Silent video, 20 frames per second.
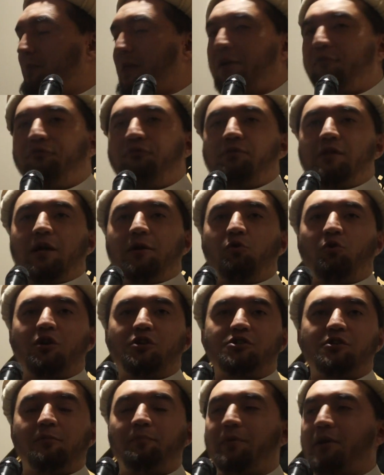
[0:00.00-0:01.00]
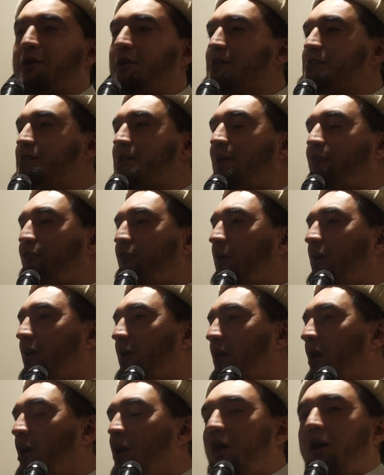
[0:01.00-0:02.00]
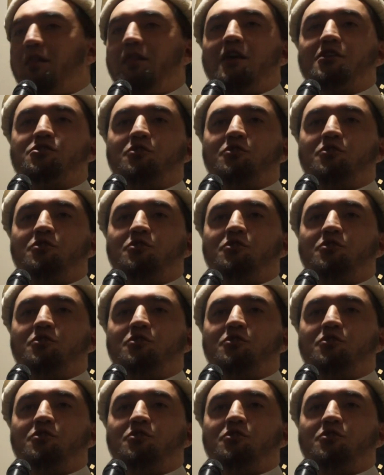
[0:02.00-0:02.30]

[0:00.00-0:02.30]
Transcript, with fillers: They, they worship because they fear Allah